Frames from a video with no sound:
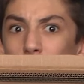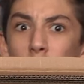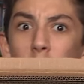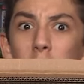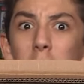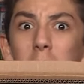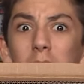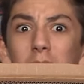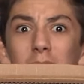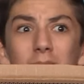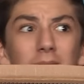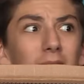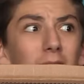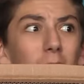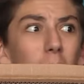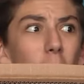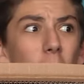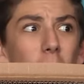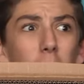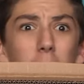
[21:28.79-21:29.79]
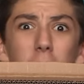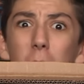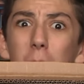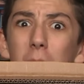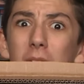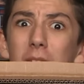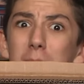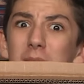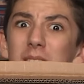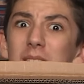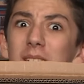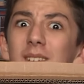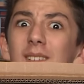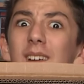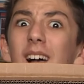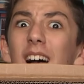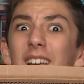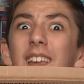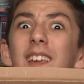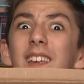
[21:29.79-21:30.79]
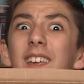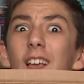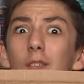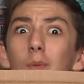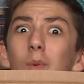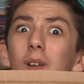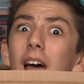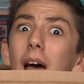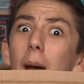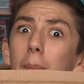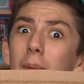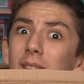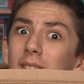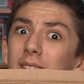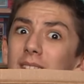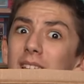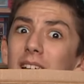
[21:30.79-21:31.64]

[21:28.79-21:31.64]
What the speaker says: Oops, I woke up the baby. I can guess what happens